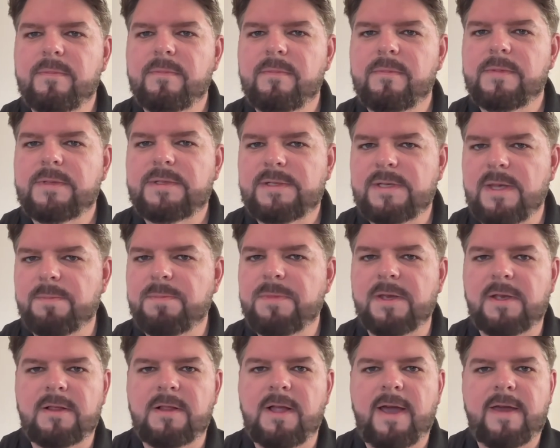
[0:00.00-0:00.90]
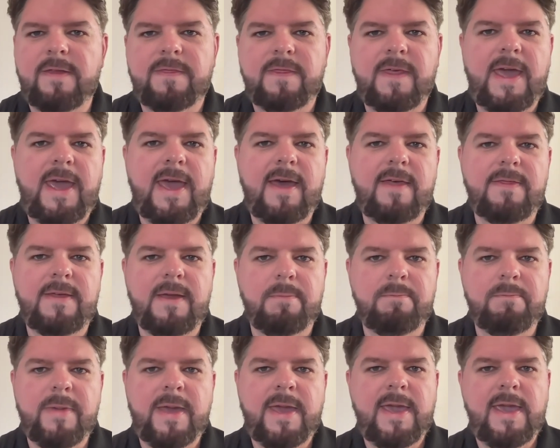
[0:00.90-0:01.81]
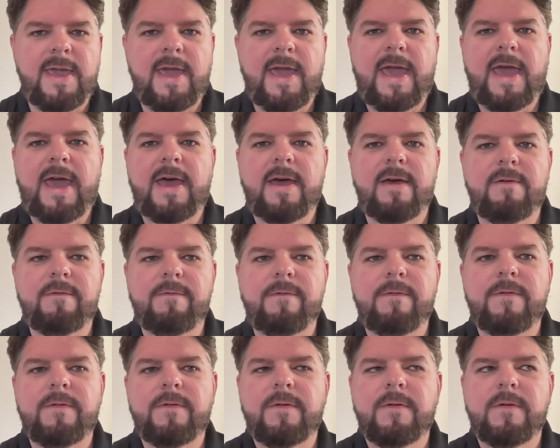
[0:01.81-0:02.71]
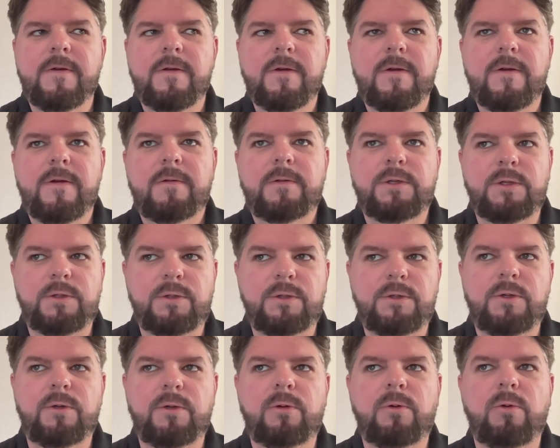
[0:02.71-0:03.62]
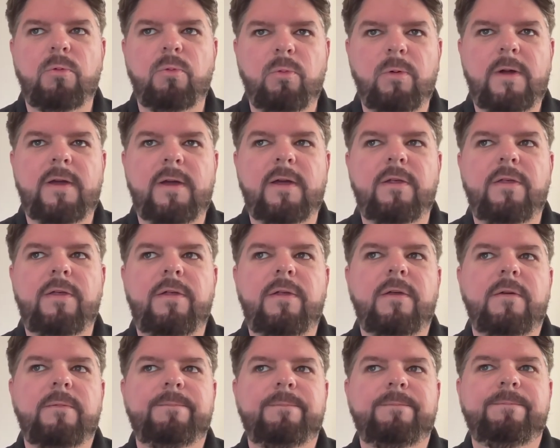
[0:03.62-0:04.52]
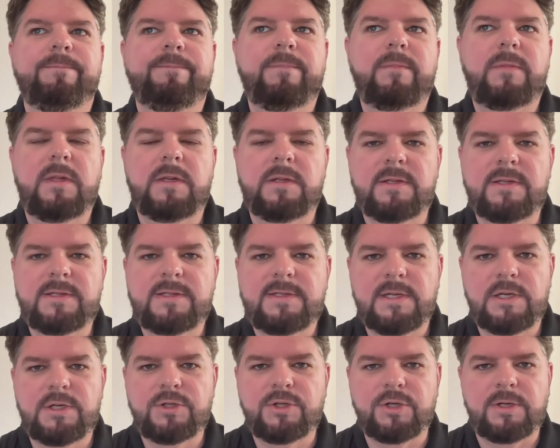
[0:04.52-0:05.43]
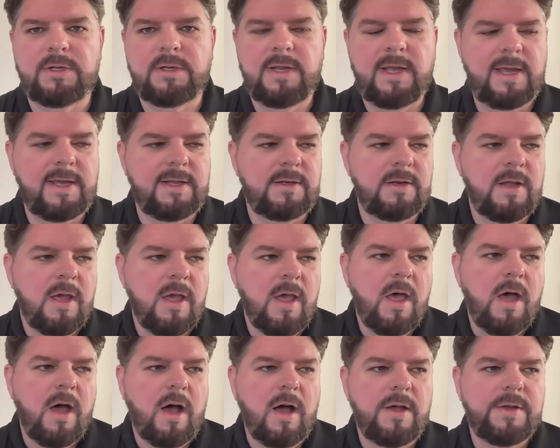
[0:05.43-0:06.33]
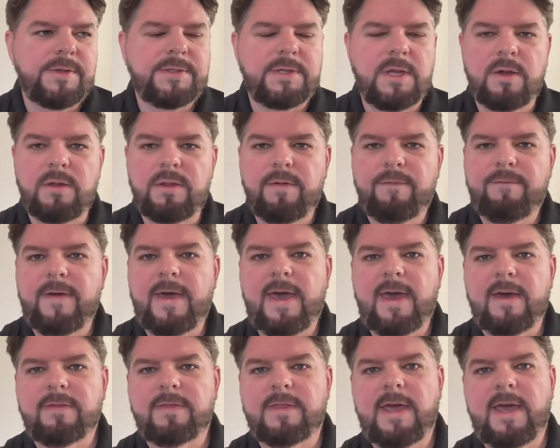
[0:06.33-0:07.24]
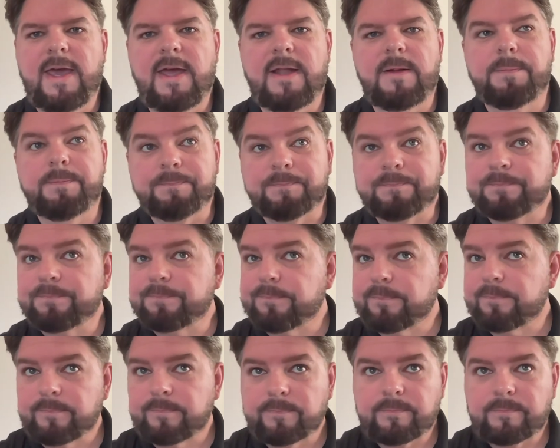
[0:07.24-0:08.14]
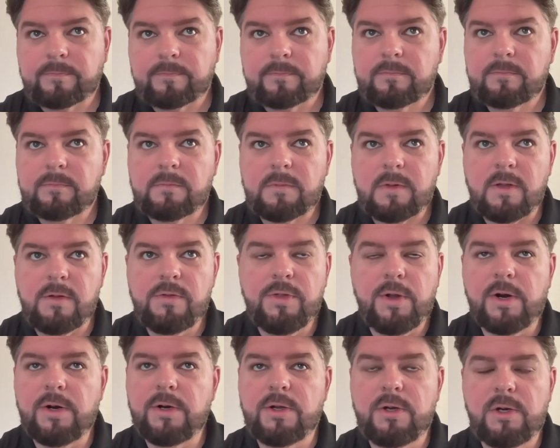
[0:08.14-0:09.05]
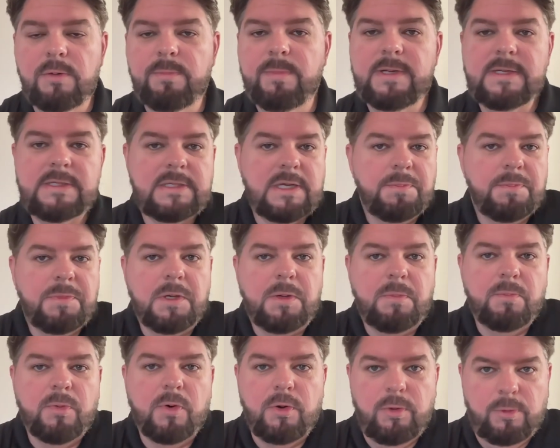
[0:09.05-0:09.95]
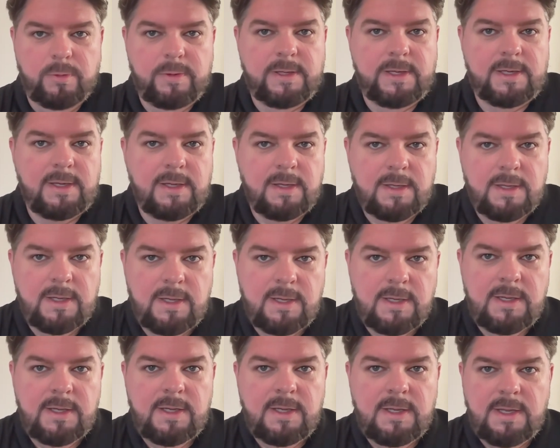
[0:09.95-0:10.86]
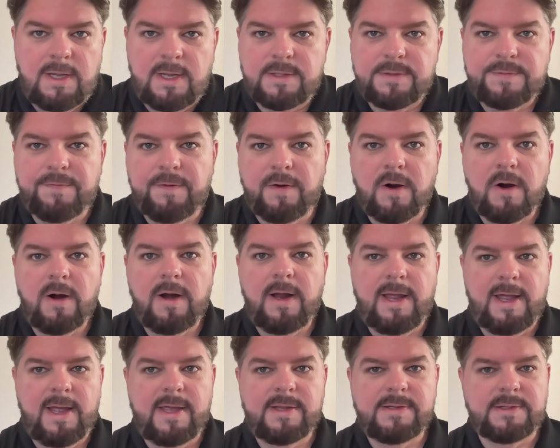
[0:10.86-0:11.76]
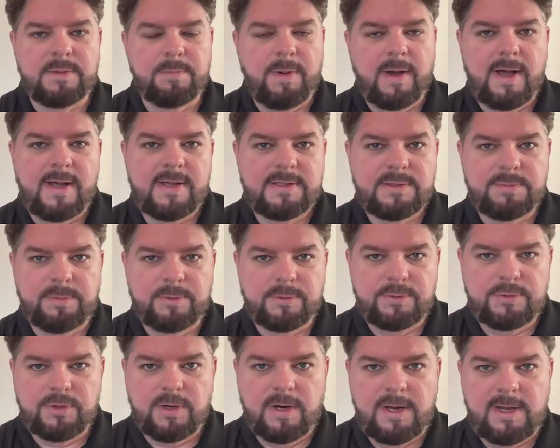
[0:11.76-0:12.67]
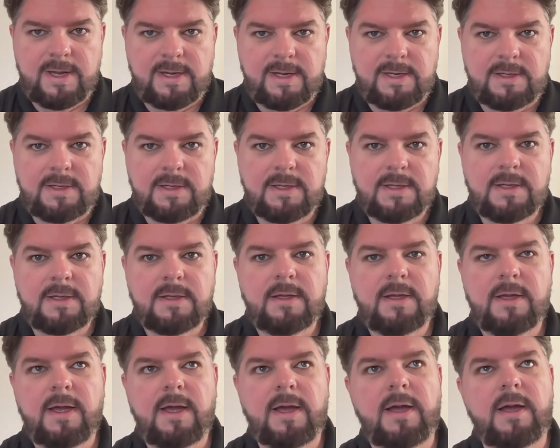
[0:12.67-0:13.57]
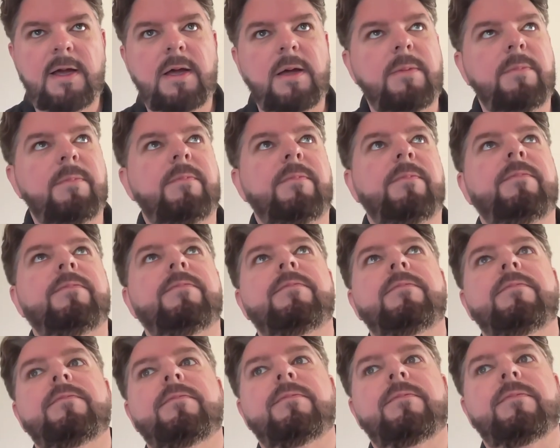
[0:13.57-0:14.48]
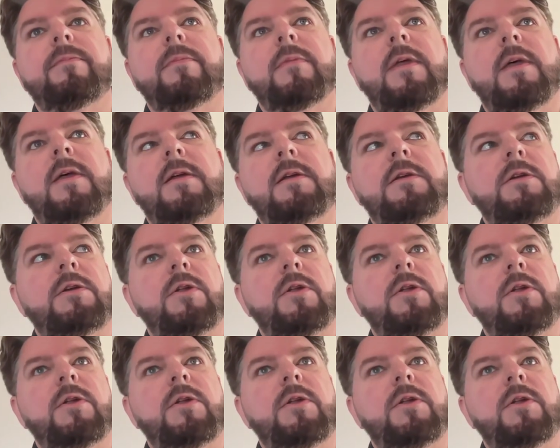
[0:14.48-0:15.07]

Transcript: something like that that may have to do with the decision, and also the fact that there could be something brewing as far as a possible trade. You